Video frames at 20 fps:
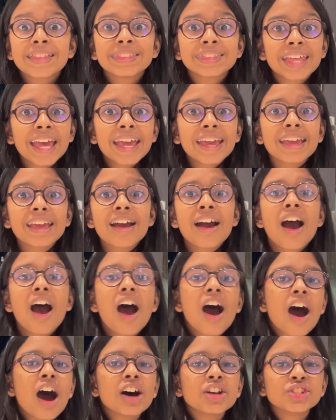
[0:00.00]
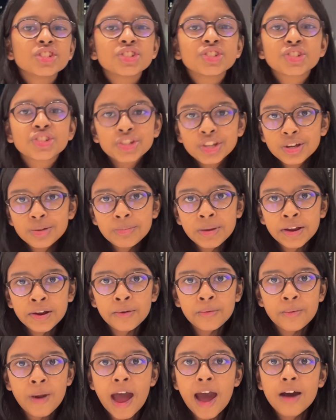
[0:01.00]
they are
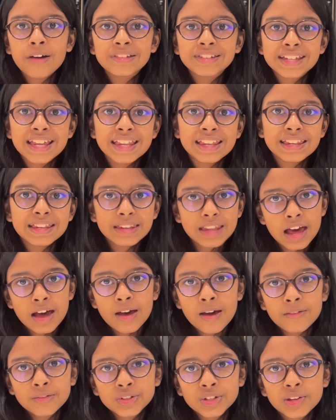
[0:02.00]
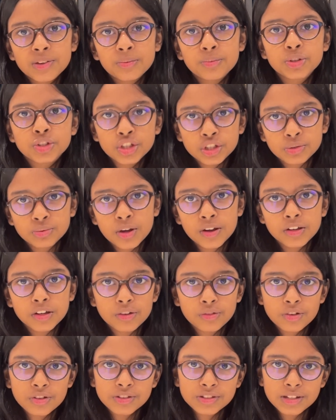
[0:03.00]
zooming around in nerves, which is what
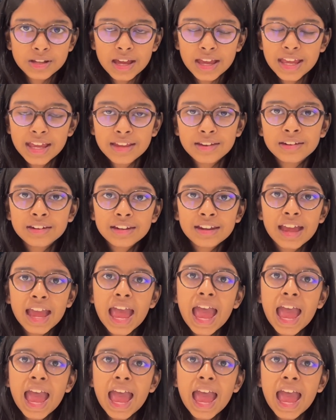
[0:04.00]
neurons are in,